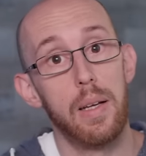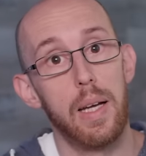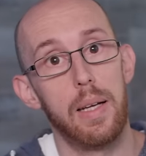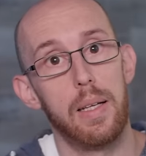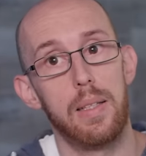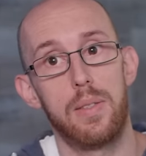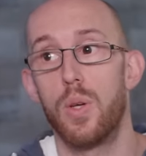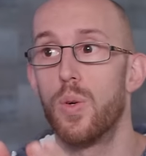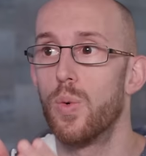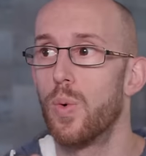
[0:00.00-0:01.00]
Uh,
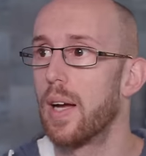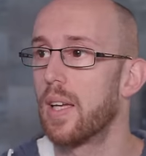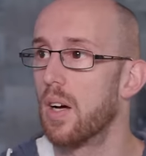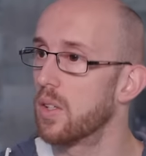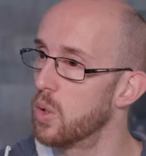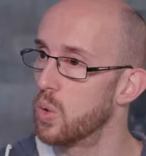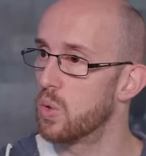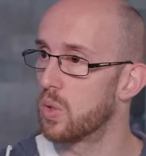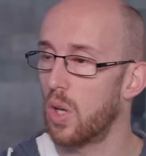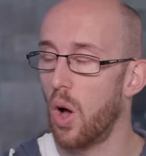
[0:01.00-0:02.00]
so I can't
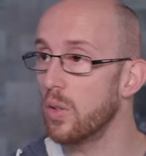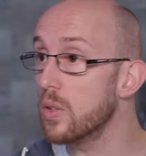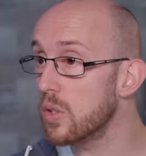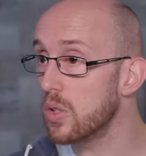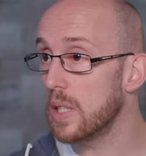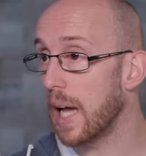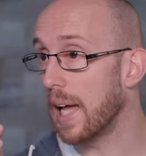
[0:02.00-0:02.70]
use const